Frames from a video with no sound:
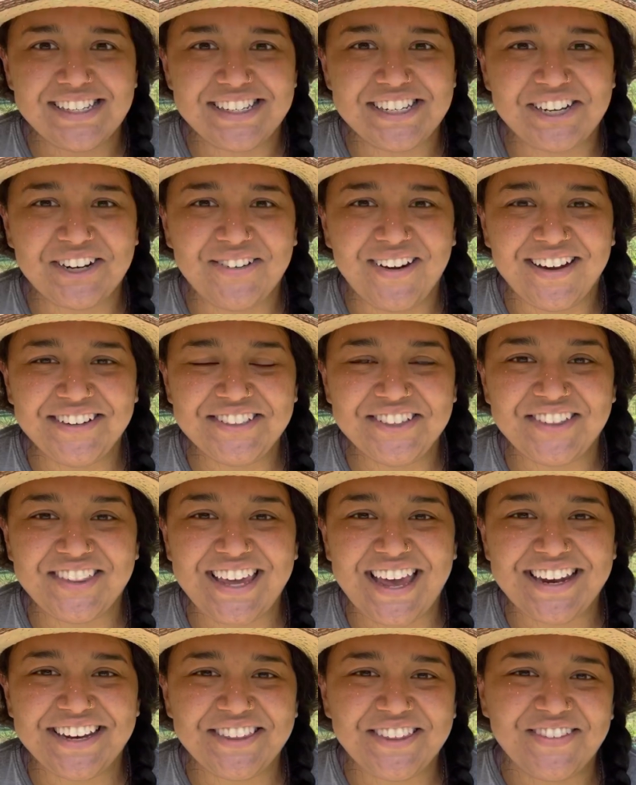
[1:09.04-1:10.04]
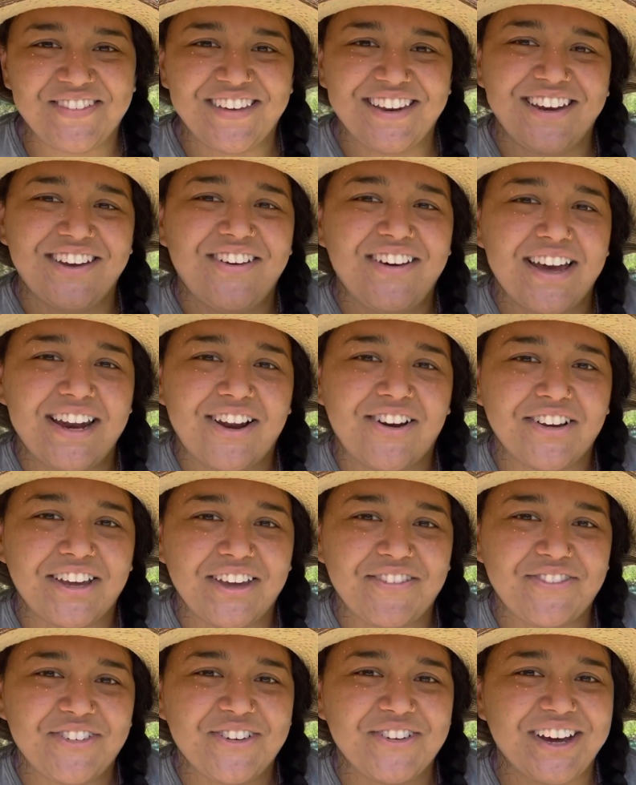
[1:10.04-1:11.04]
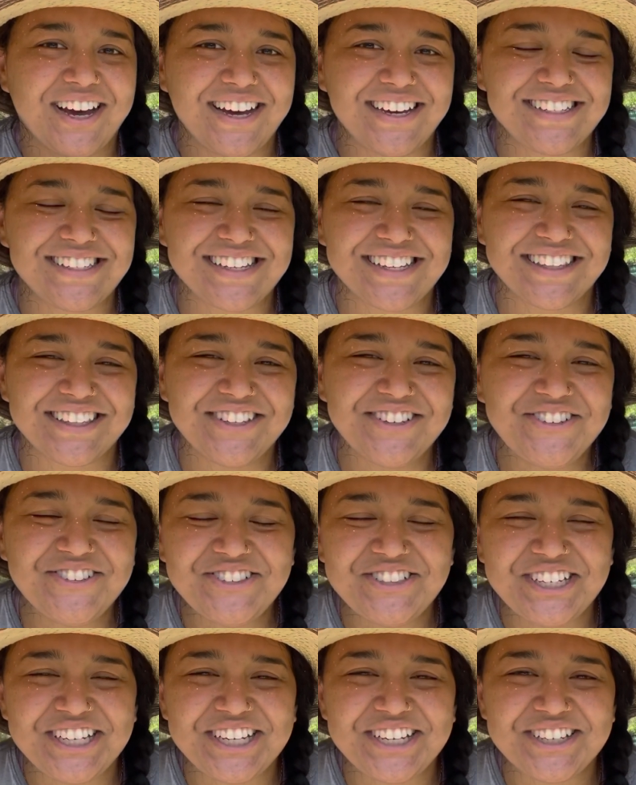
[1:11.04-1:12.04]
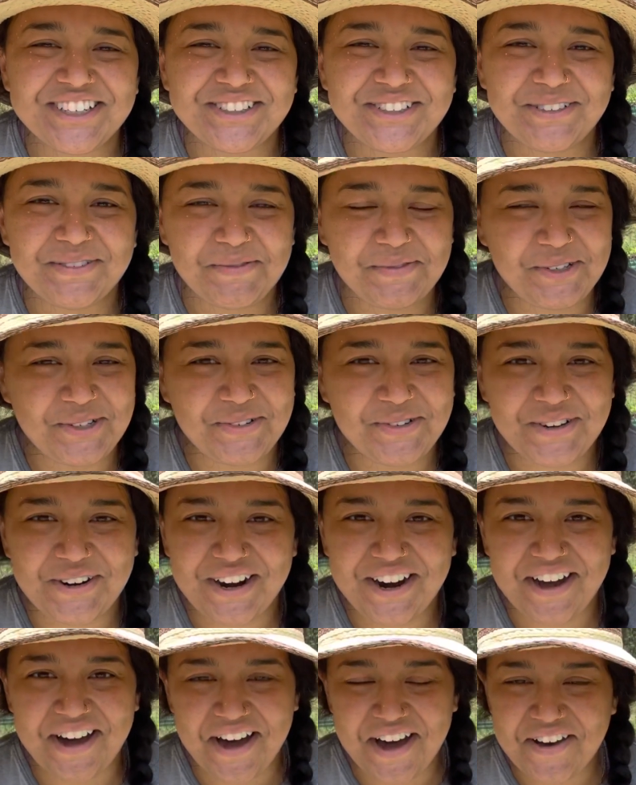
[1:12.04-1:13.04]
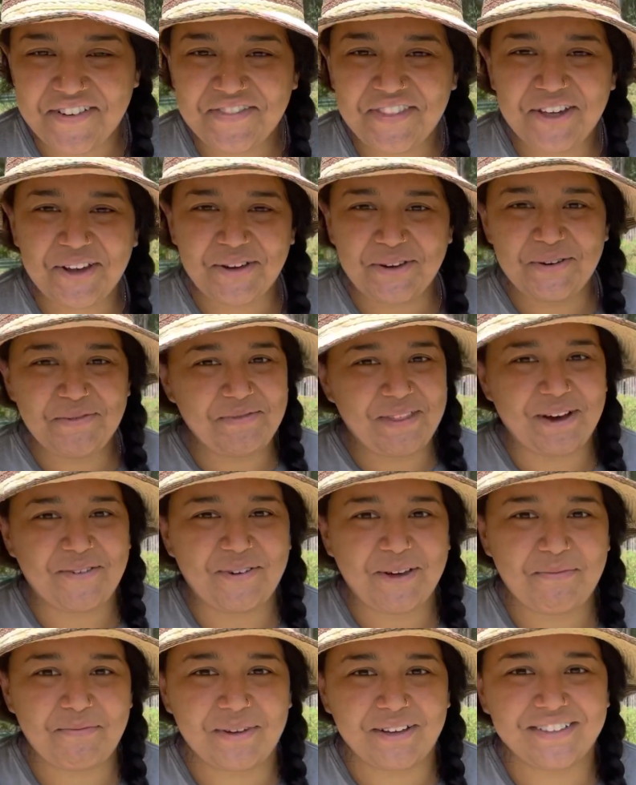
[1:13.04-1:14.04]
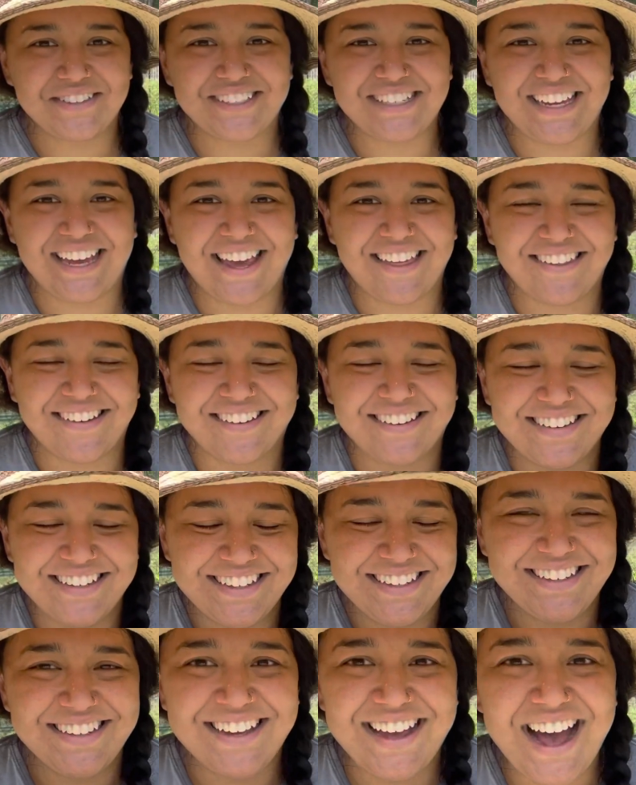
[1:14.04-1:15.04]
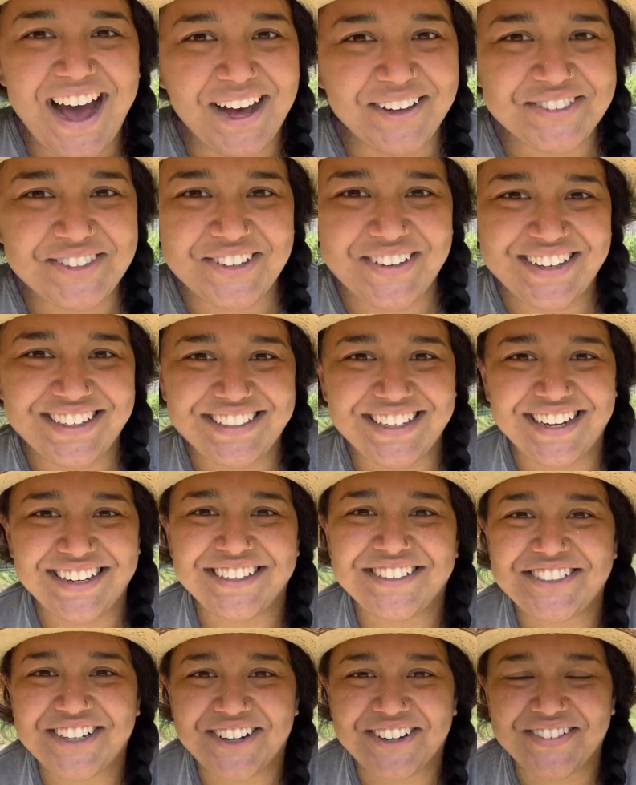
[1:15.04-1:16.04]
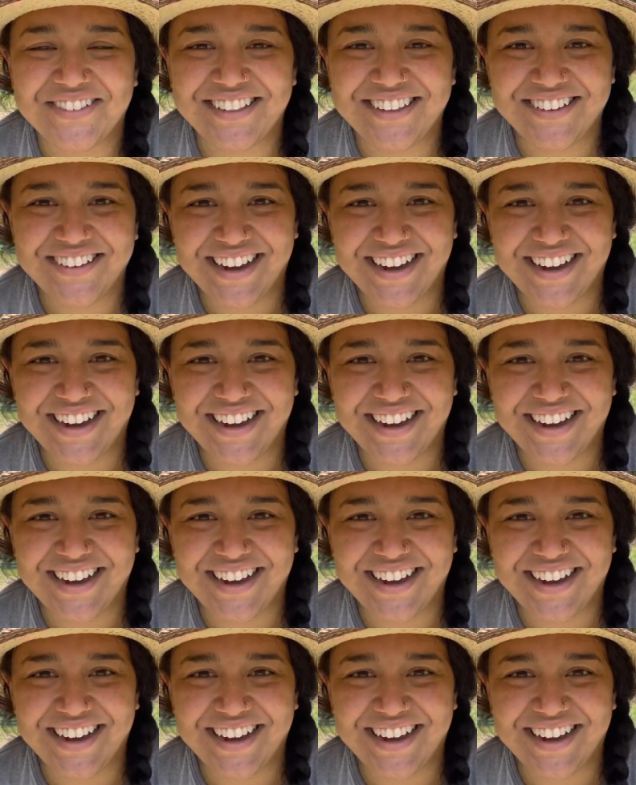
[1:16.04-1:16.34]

Stick around till the end of the video and I'll give you guys a little chicken coop tour of the coop that we built together. I'm so excited to share it with you